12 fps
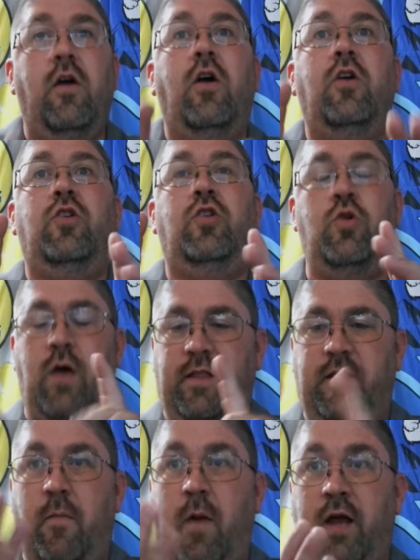You got the
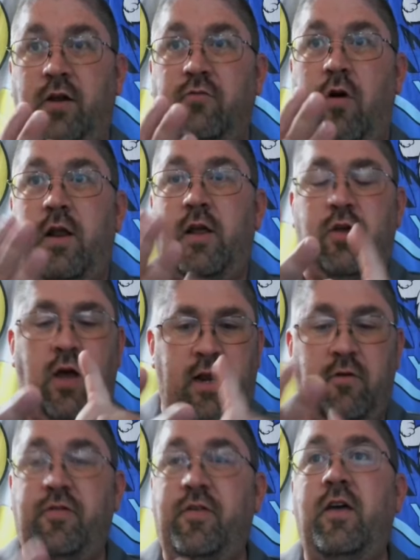miner running. You got
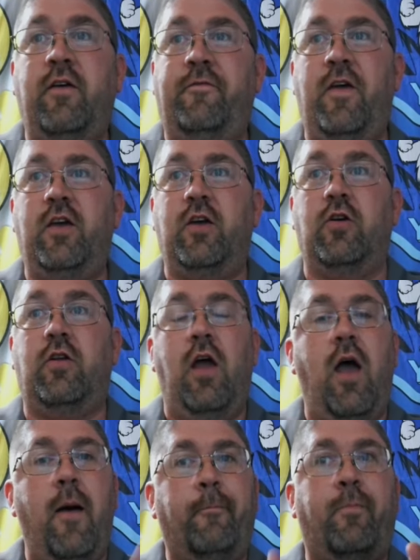everything configured.
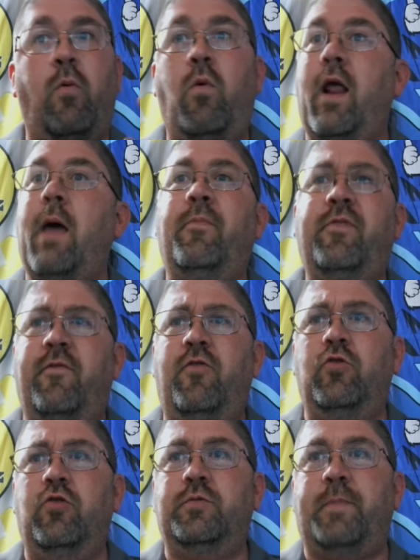But what happens if you
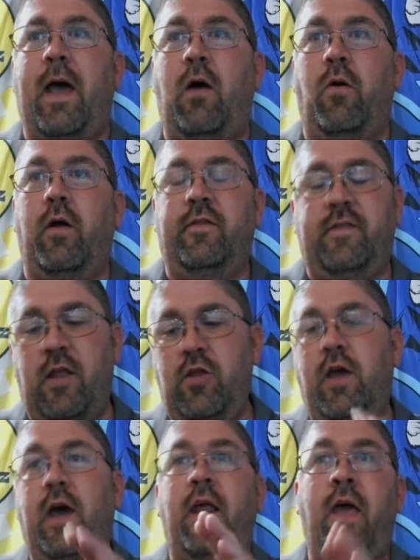lose power? Then you
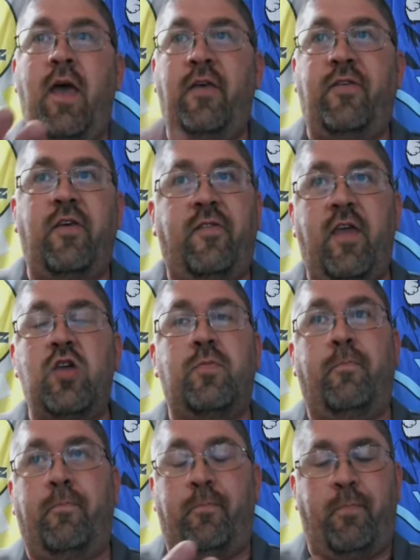got to SSH
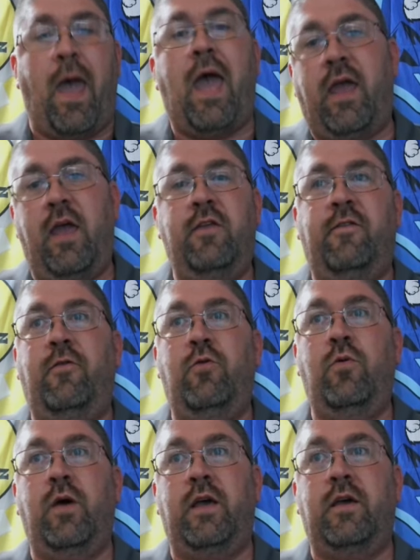back into
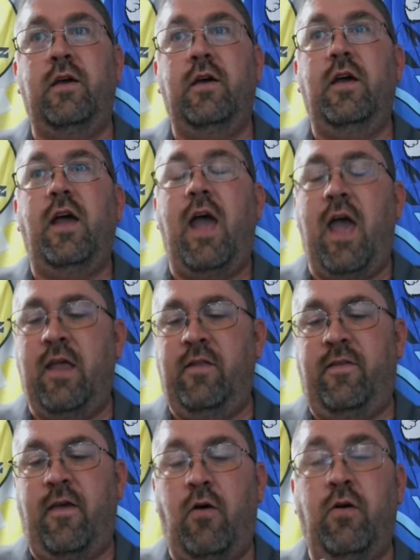it and
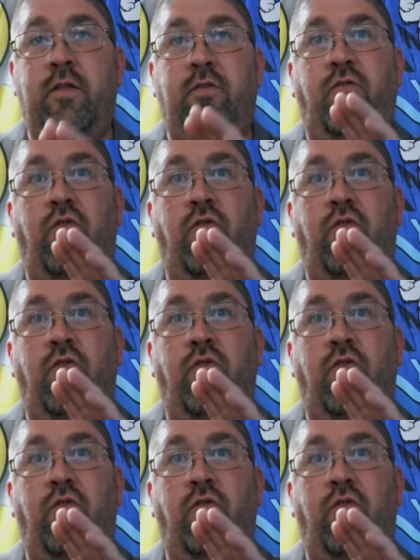tell it to